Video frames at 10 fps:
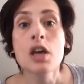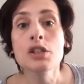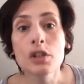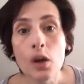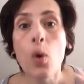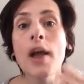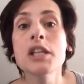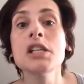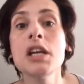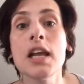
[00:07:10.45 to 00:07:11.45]
So the
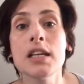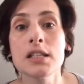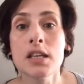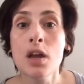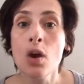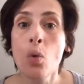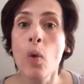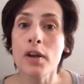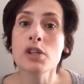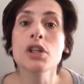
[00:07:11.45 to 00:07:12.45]
question is,
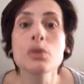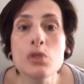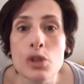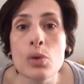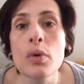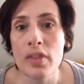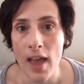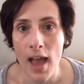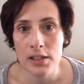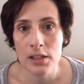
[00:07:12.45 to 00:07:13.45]
what do you do with
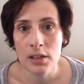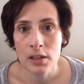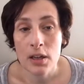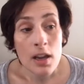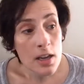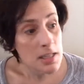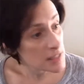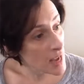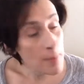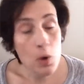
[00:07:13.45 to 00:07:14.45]
that?
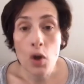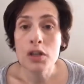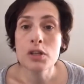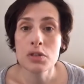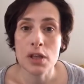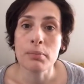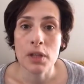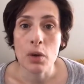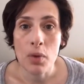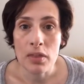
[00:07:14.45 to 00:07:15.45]
Sam could do
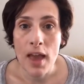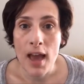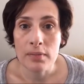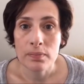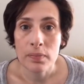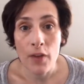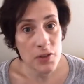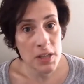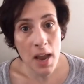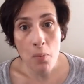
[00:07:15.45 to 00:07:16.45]
something with that. If
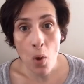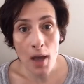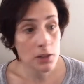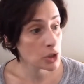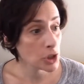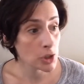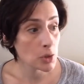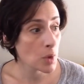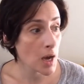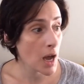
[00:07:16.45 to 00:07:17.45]
Sam wants
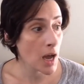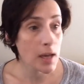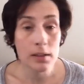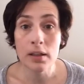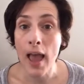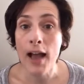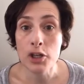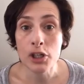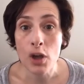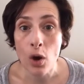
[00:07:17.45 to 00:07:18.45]
to
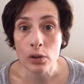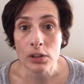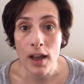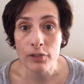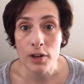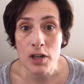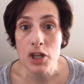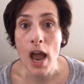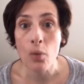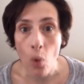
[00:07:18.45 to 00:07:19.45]
actually hold
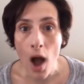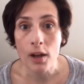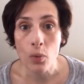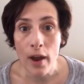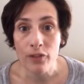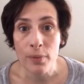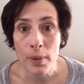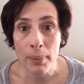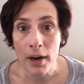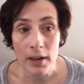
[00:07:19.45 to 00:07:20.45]
leverage and walk away from
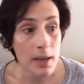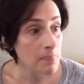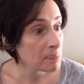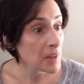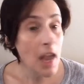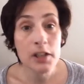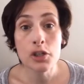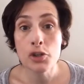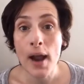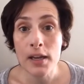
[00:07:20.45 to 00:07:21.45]
the party and
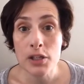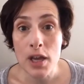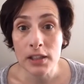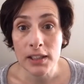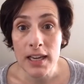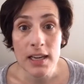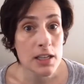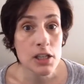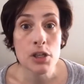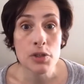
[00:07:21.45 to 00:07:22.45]
to try to lead
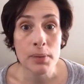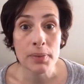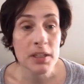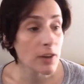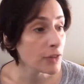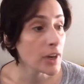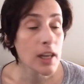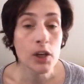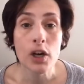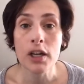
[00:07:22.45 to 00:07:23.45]
and to do something different,
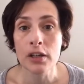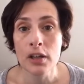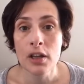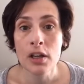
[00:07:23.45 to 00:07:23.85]
he could.